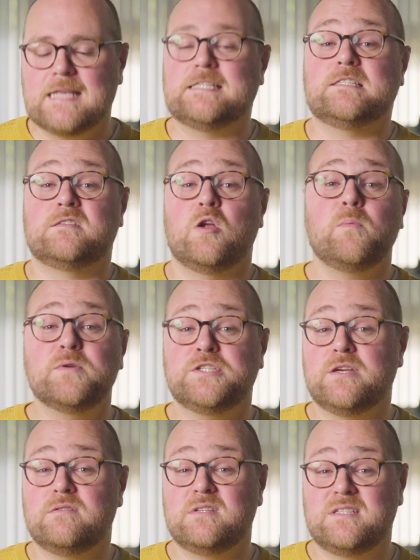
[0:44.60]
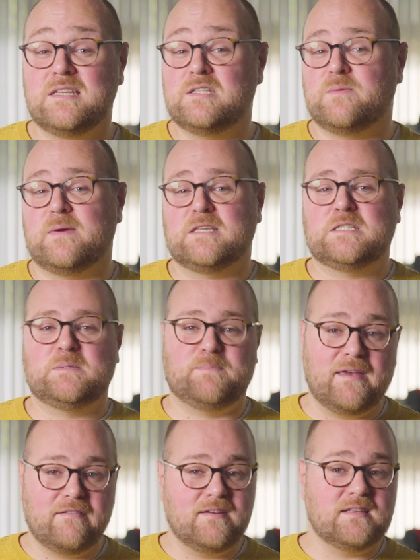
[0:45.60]
It is an opportunity to
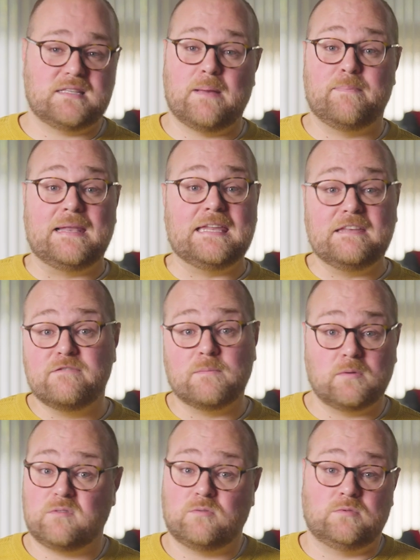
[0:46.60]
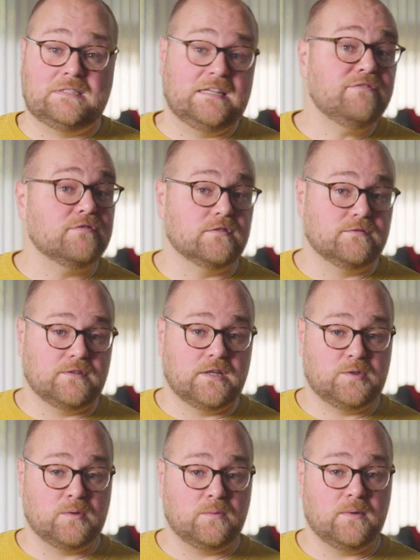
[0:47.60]
experience a believable or different
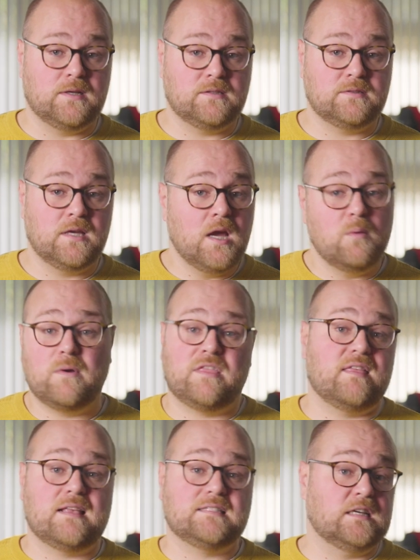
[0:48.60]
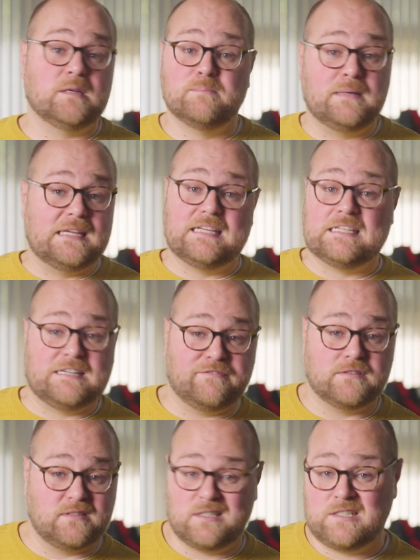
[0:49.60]
virtual world, whether that's a completely
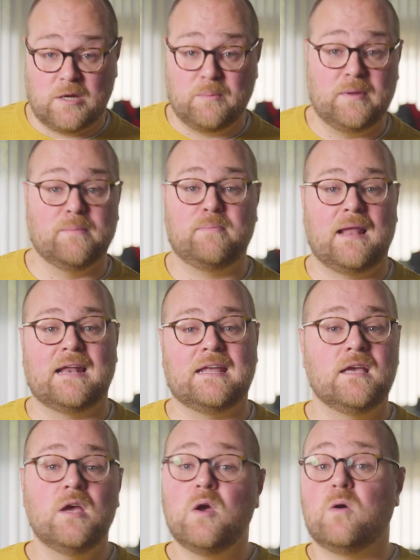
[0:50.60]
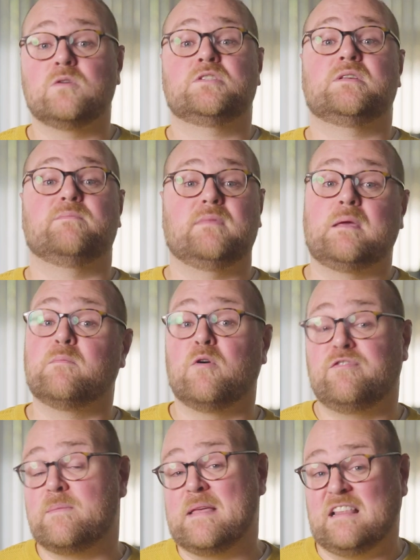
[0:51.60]
different dystopian planet or something more
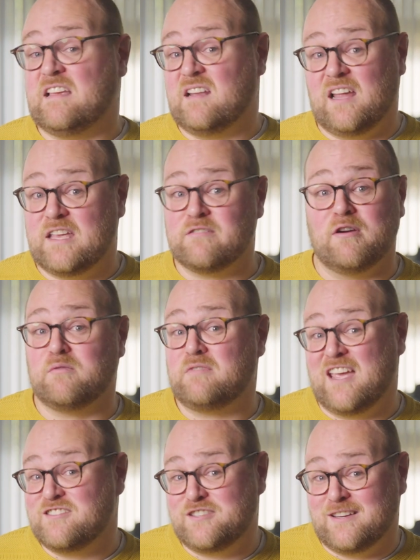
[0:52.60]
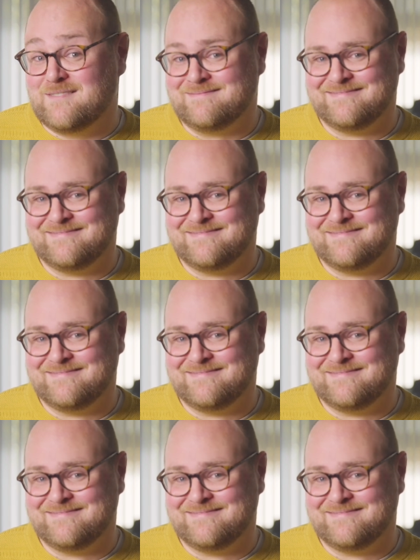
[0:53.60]
familiar like your own kitchen.